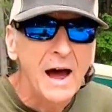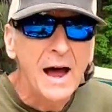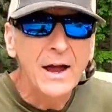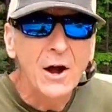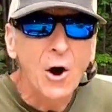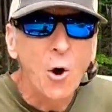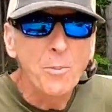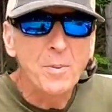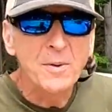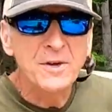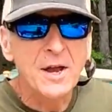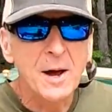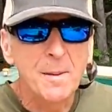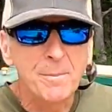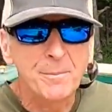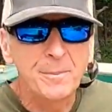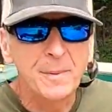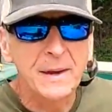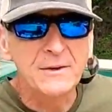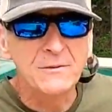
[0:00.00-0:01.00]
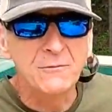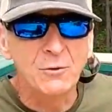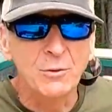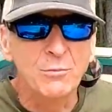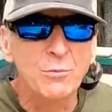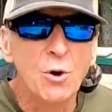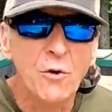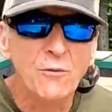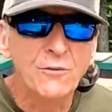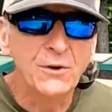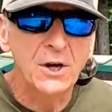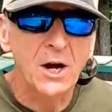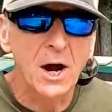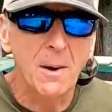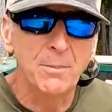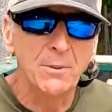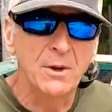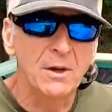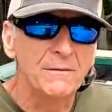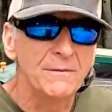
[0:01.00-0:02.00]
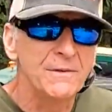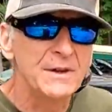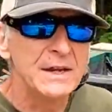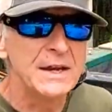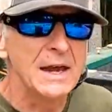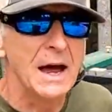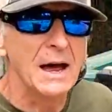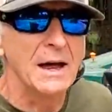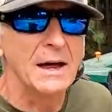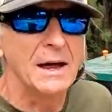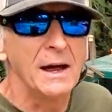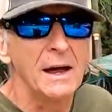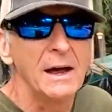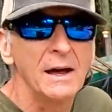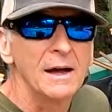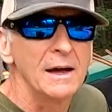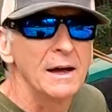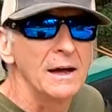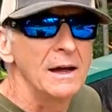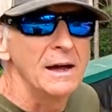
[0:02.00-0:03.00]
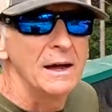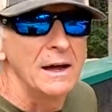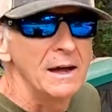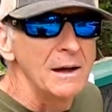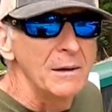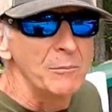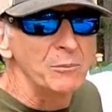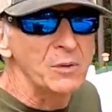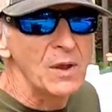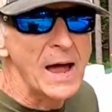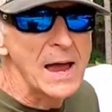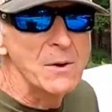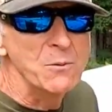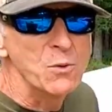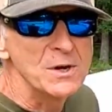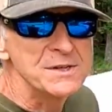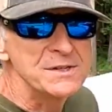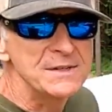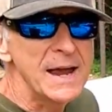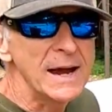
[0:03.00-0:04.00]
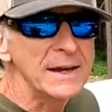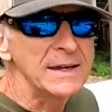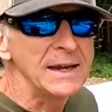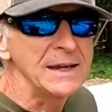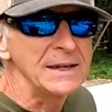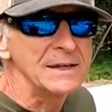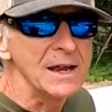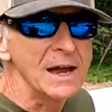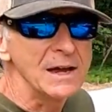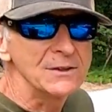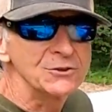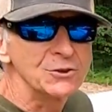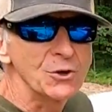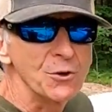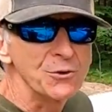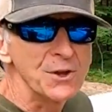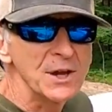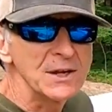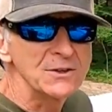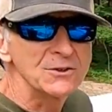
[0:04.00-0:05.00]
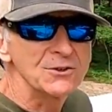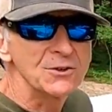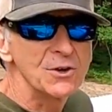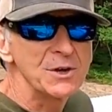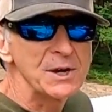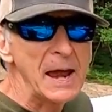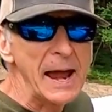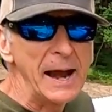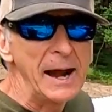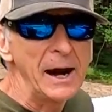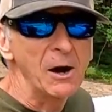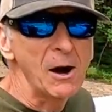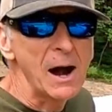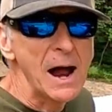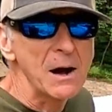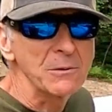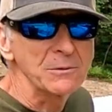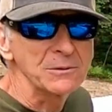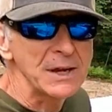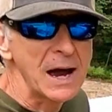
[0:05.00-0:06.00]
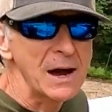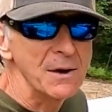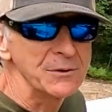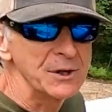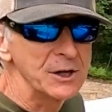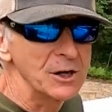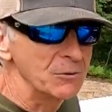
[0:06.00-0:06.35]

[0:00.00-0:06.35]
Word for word: I opened up and removed a couple of the plywood decking so things could air out down